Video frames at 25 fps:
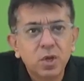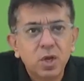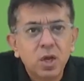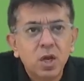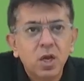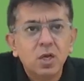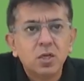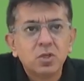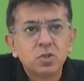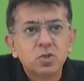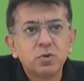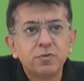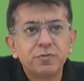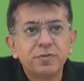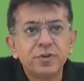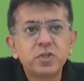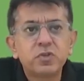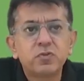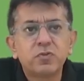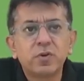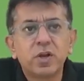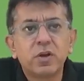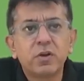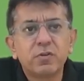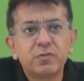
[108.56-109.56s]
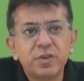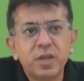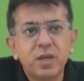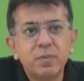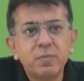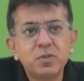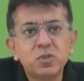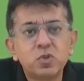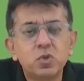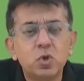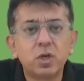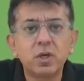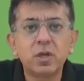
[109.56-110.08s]
So which one of them
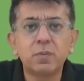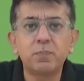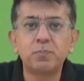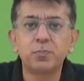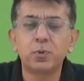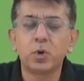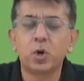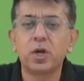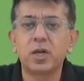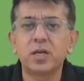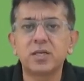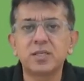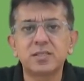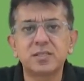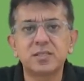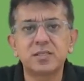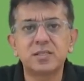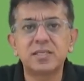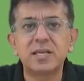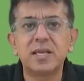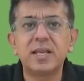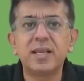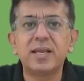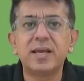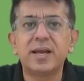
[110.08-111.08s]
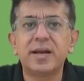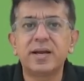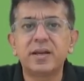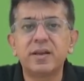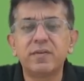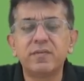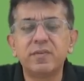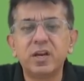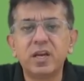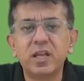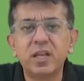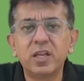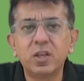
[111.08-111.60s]
is not a product sustaining
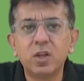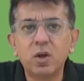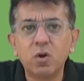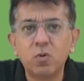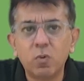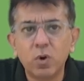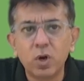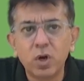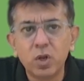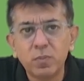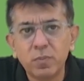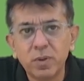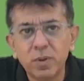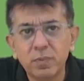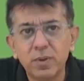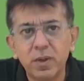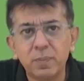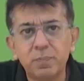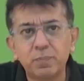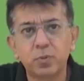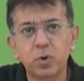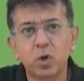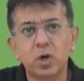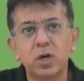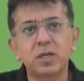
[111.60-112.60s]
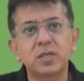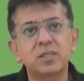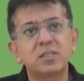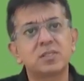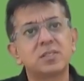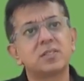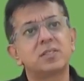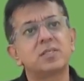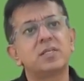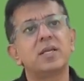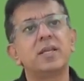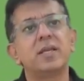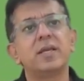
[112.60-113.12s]
activity? Now, what do you mean by product
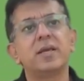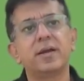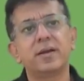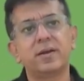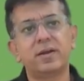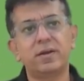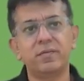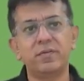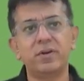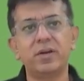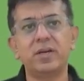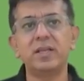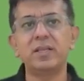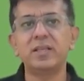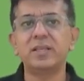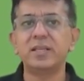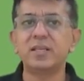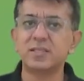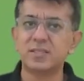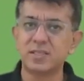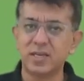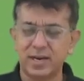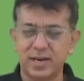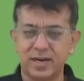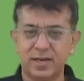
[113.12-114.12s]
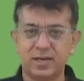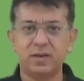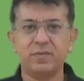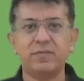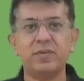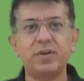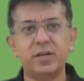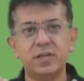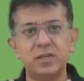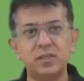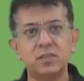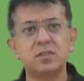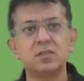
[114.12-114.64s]
sustaining activity? These are
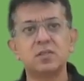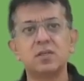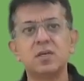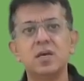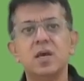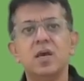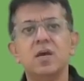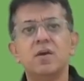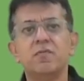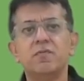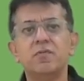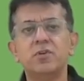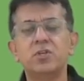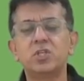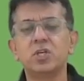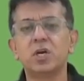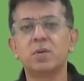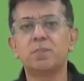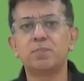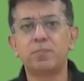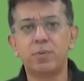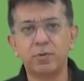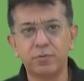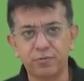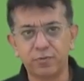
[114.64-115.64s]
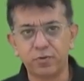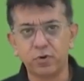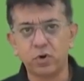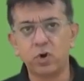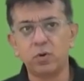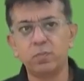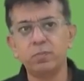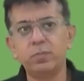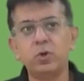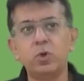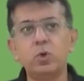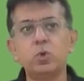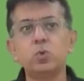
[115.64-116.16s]
activities which are
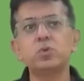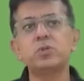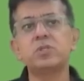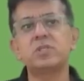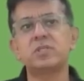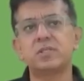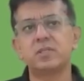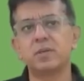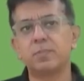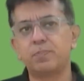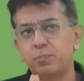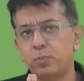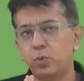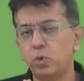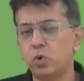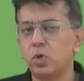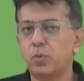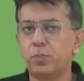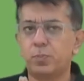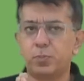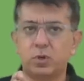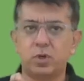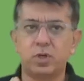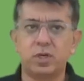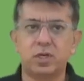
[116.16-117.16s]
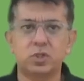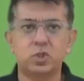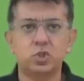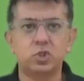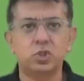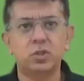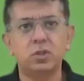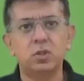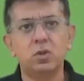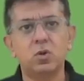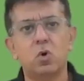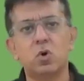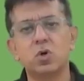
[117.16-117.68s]
performed to support
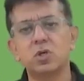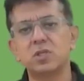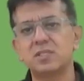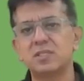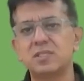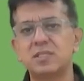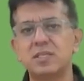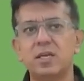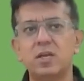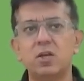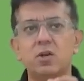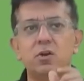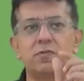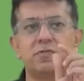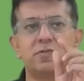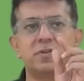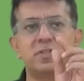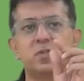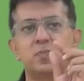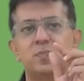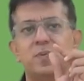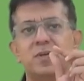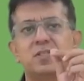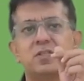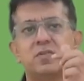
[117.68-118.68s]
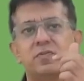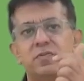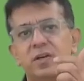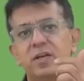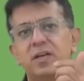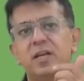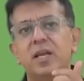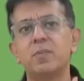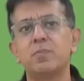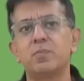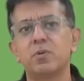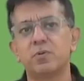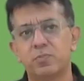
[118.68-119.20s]
production or sale of a specific
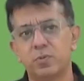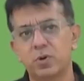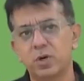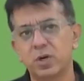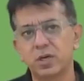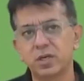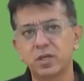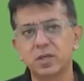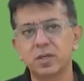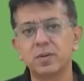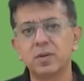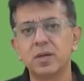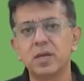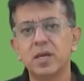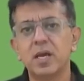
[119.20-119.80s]
type of product.